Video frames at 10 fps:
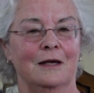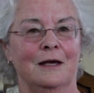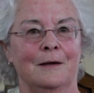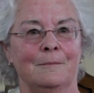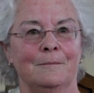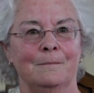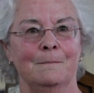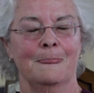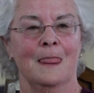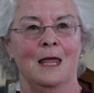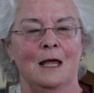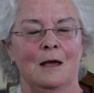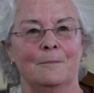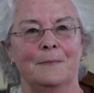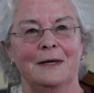
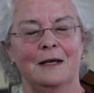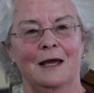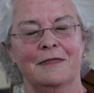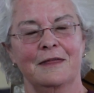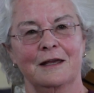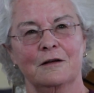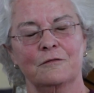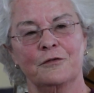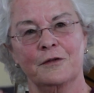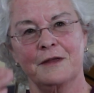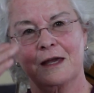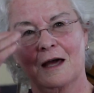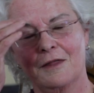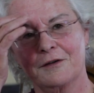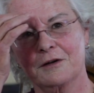But I think for the
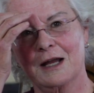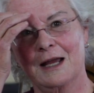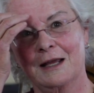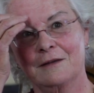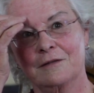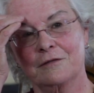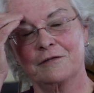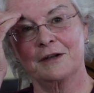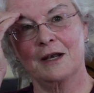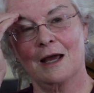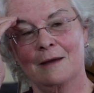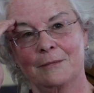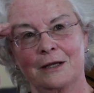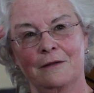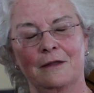other kinds of
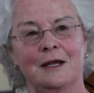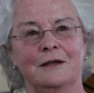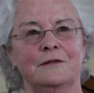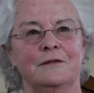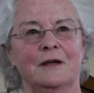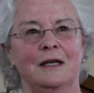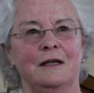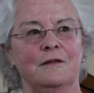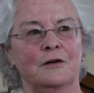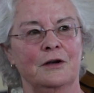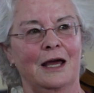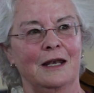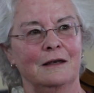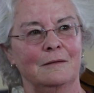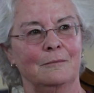phenomena that I studied,
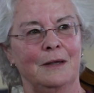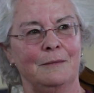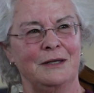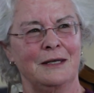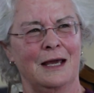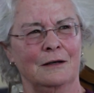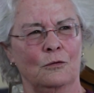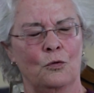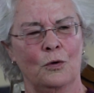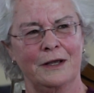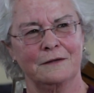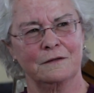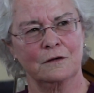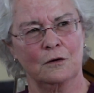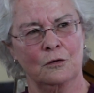they're maybe not quite
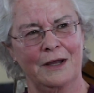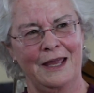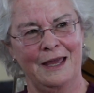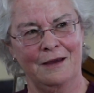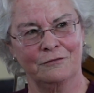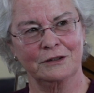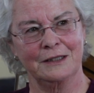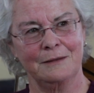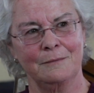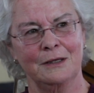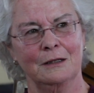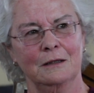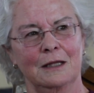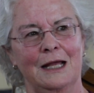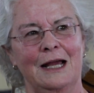so heavily middle
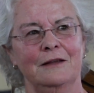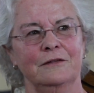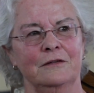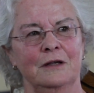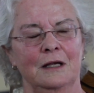class.